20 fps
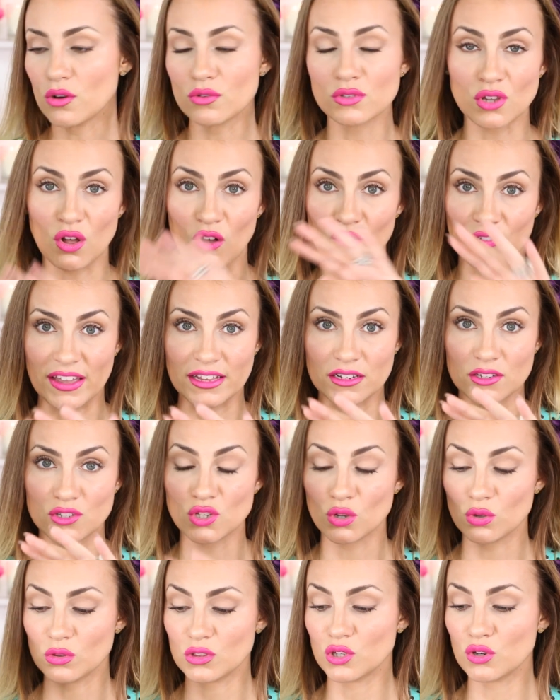sulfate,
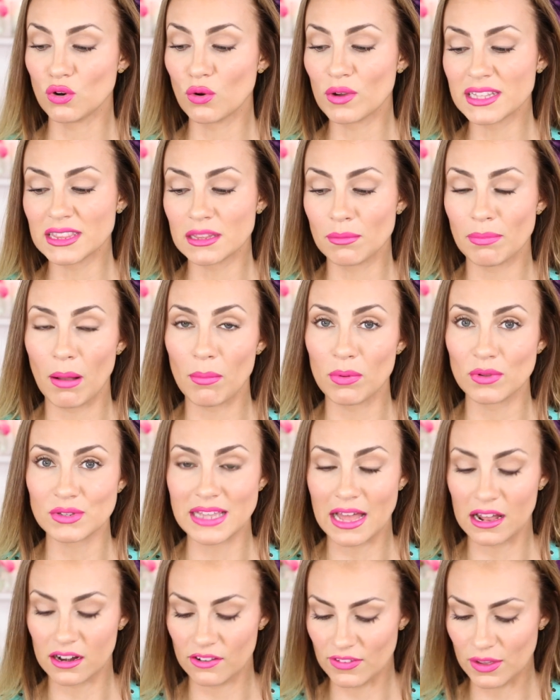so you don't get the
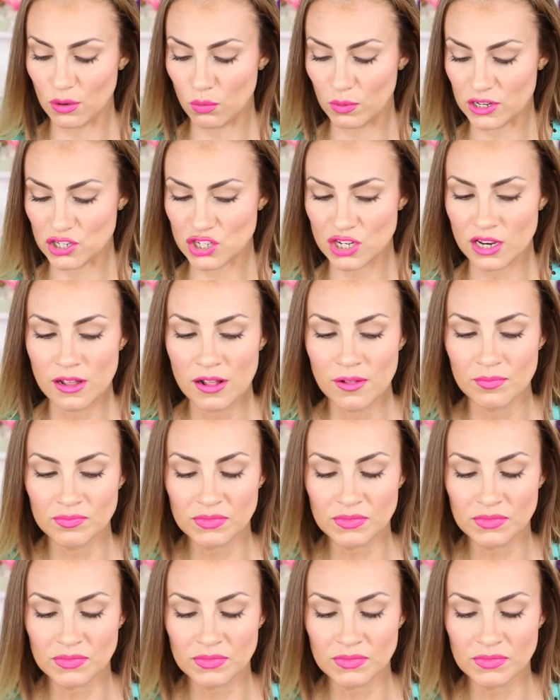bubbles out of it, which